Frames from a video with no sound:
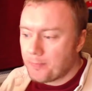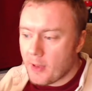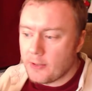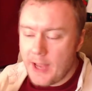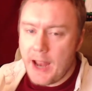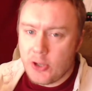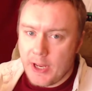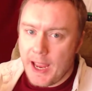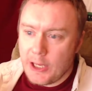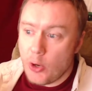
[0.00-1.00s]
to
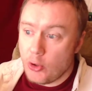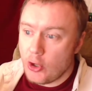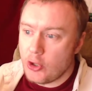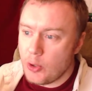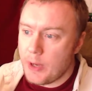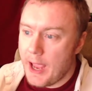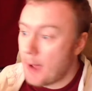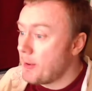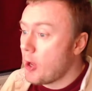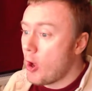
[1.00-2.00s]
educate you, should you care, I
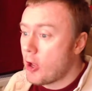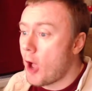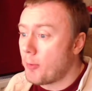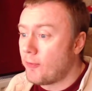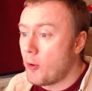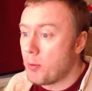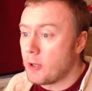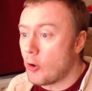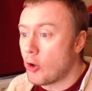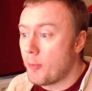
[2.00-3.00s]
mean, go to
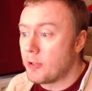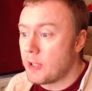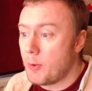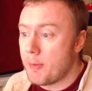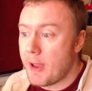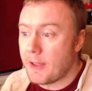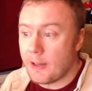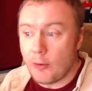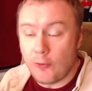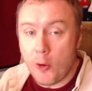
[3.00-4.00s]
carbonfootprint.com and see what you make of the
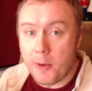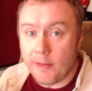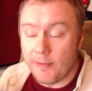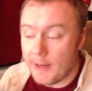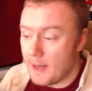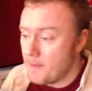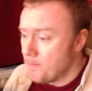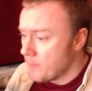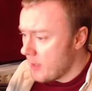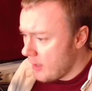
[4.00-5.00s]
little form you can fill in.
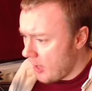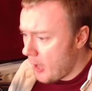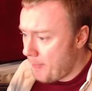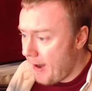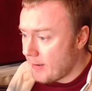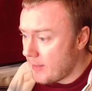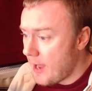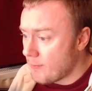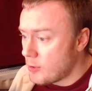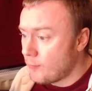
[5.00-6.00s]
Apparently, the
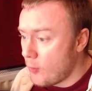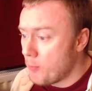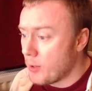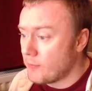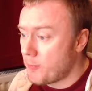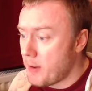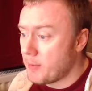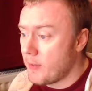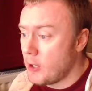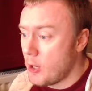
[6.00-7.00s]
average footprint for people
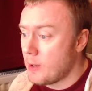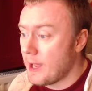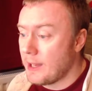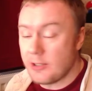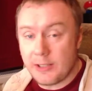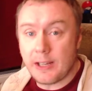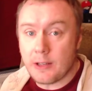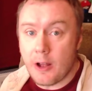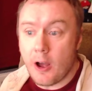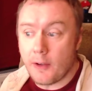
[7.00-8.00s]
in the UK is
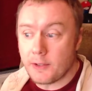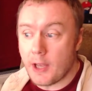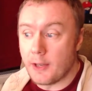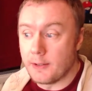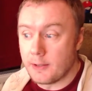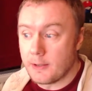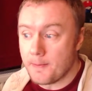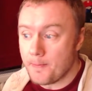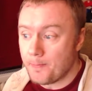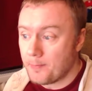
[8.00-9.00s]
6.5 tonnes
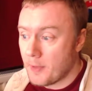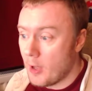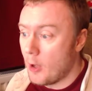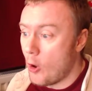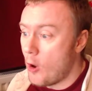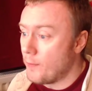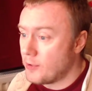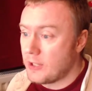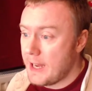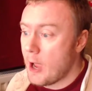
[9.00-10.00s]
of
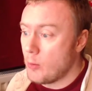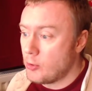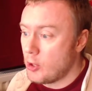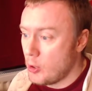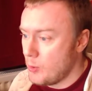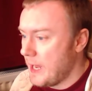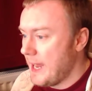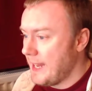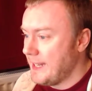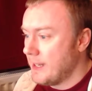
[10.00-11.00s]

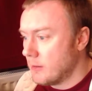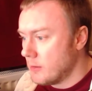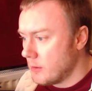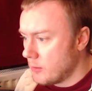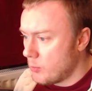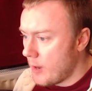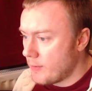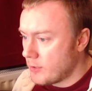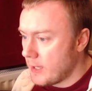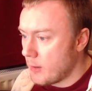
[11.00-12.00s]
CO2e, whatever
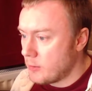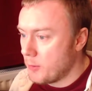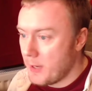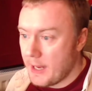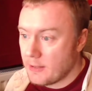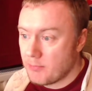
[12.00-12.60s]
CO2e is,